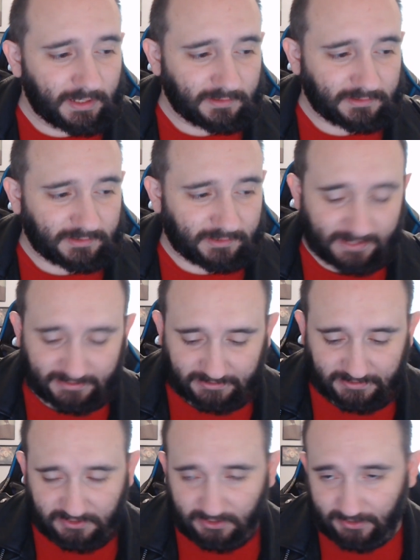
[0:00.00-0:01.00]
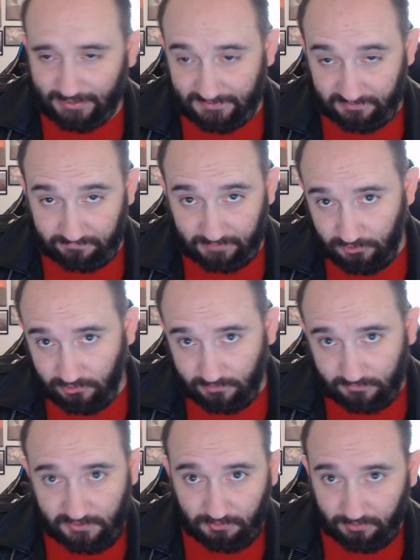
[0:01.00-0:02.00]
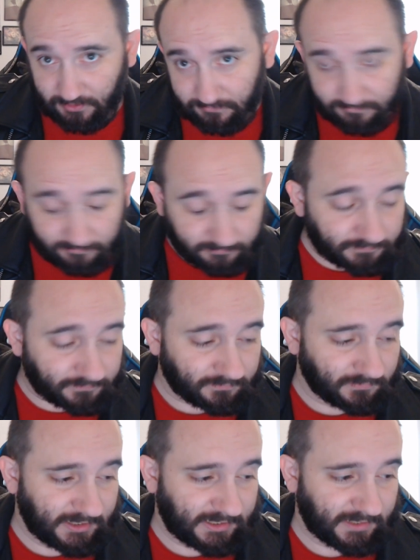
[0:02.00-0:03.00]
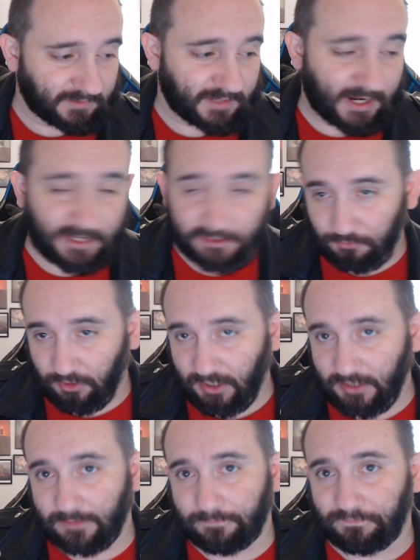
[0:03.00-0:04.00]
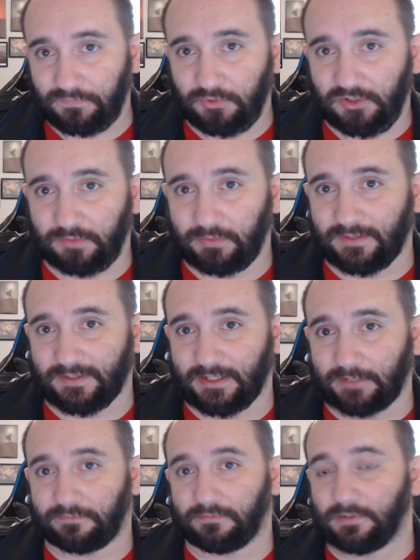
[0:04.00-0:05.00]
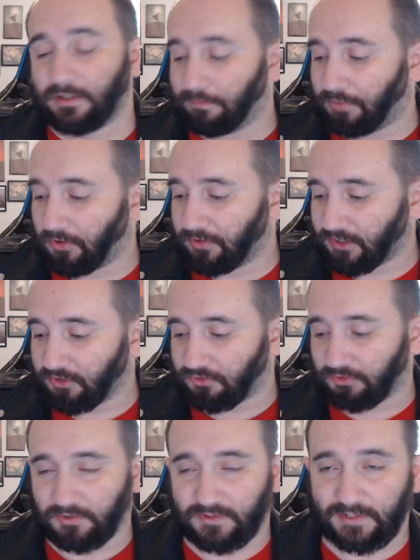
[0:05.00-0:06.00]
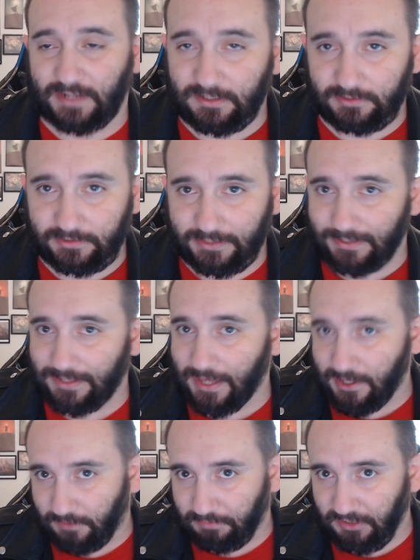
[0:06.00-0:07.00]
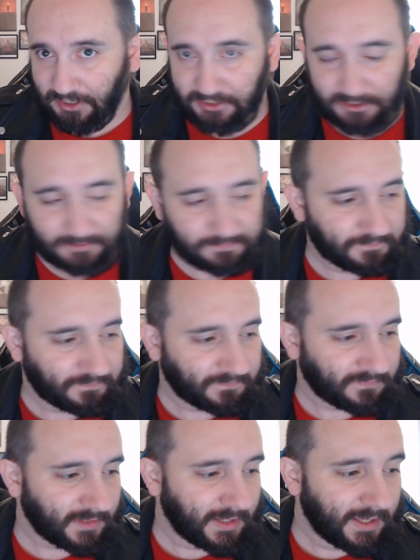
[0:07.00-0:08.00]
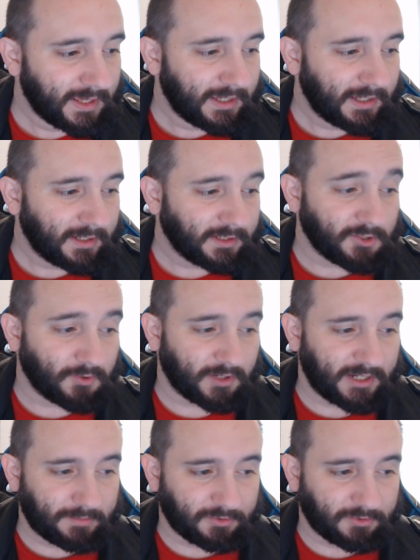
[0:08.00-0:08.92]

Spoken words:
The fact that this card has evasion, sort of, it gives island walk, which means that if an opponent controls an island, they cannot block it. You are able